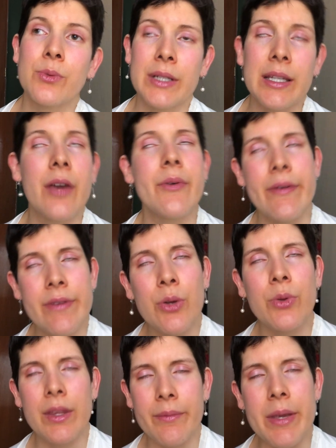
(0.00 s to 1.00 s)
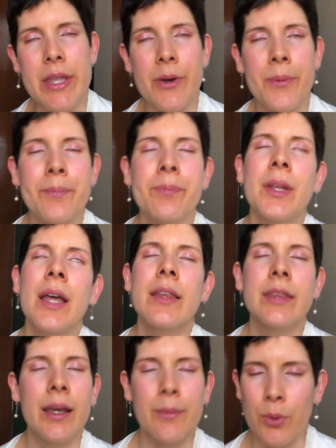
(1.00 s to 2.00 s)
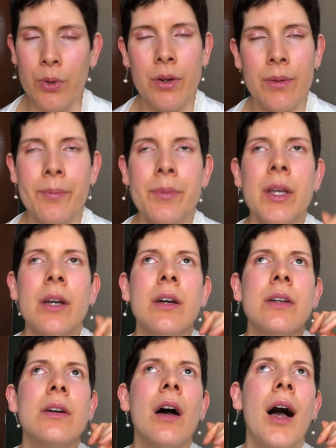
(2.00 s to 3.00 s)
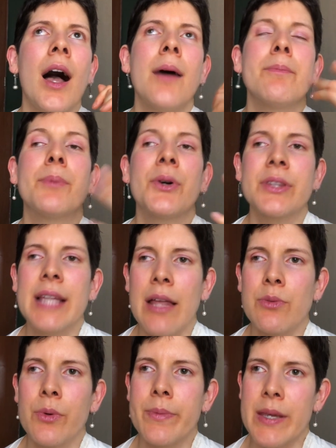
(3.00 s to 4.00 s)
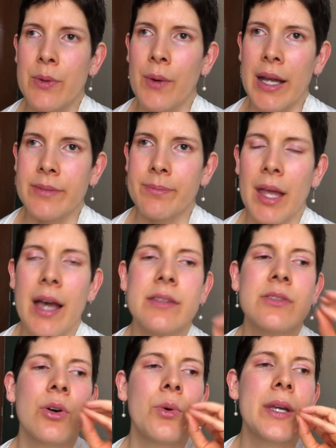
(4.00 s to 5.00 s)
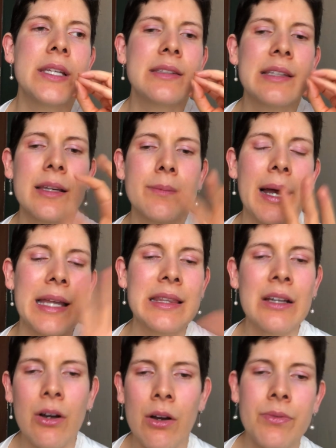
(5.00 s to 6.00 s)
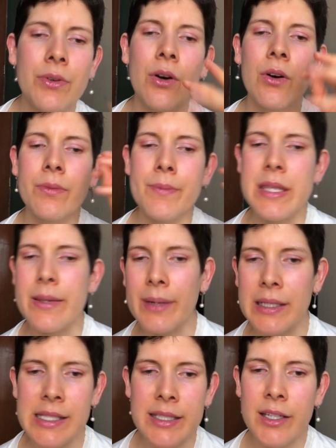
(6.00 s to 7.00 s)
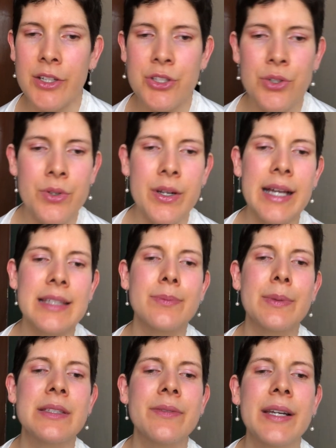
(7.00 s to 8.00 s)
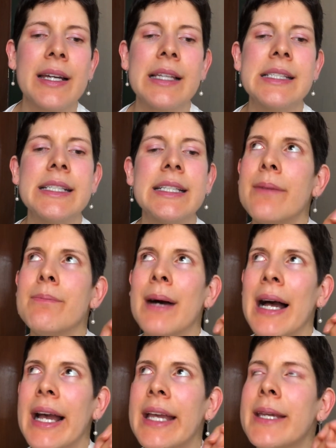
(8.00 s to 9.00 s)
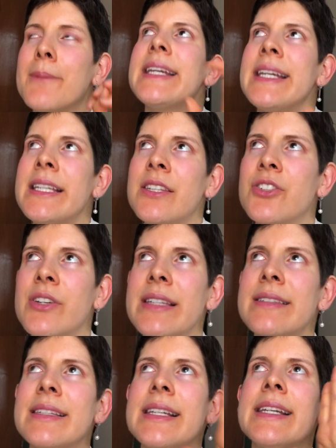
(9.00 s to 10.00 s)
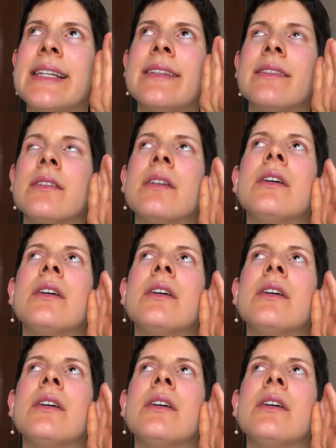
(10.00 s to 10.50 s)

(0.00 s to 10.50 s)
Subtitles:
when I reviewed the book. But that would be one. So it's like my love of medieval literature, and specifically my interest in